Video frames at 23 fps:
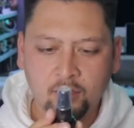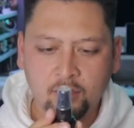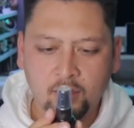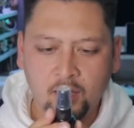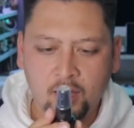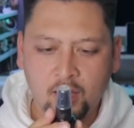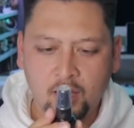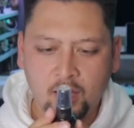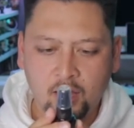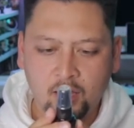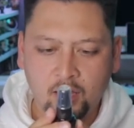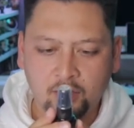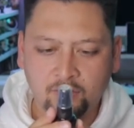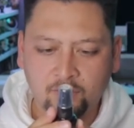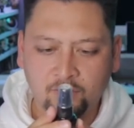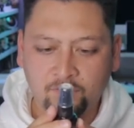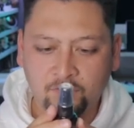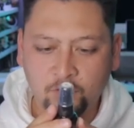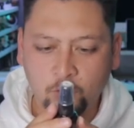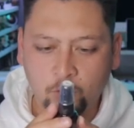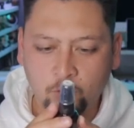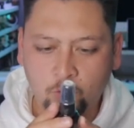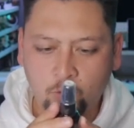uh, to
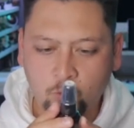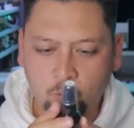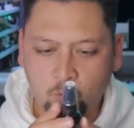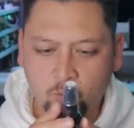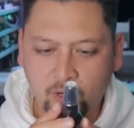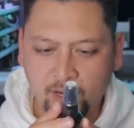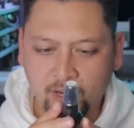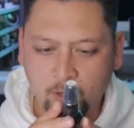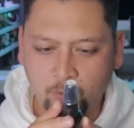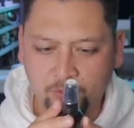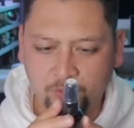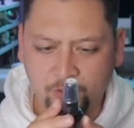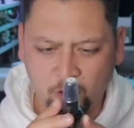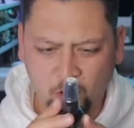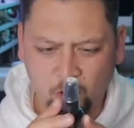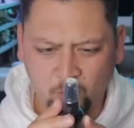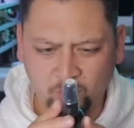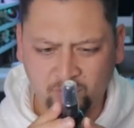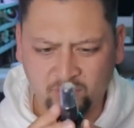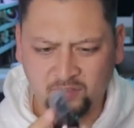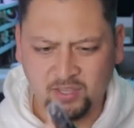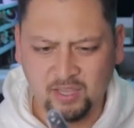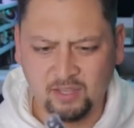feel great with your
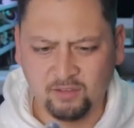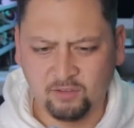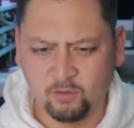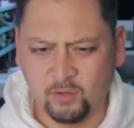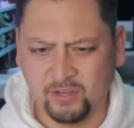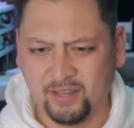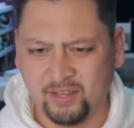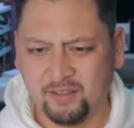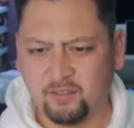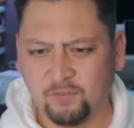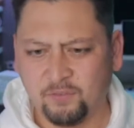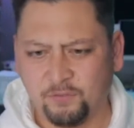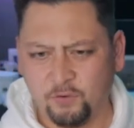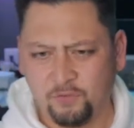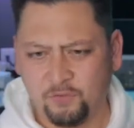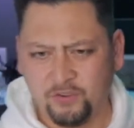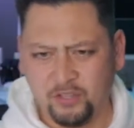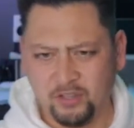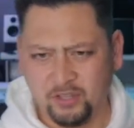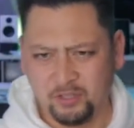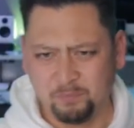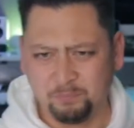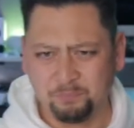own skin. So I guess if you're
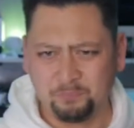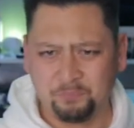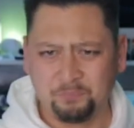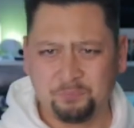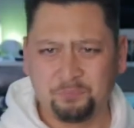feeling